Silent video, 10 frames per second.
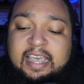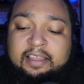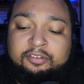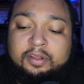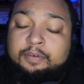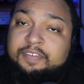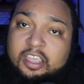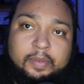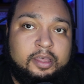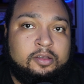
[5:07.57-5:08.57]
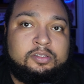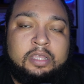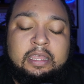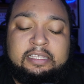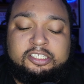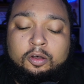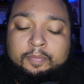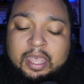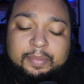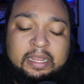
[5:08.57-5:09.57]
got females, so
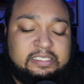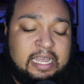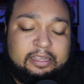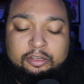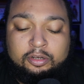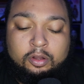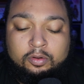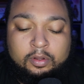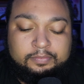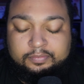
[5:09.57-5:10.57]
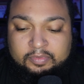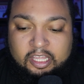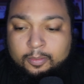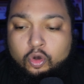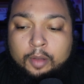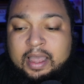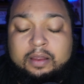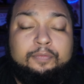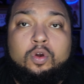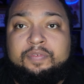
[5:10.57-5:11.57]
maybe it's like them going back
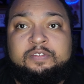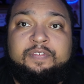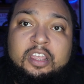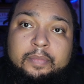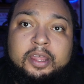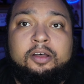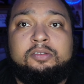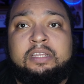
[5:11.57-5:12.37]
and forth as females,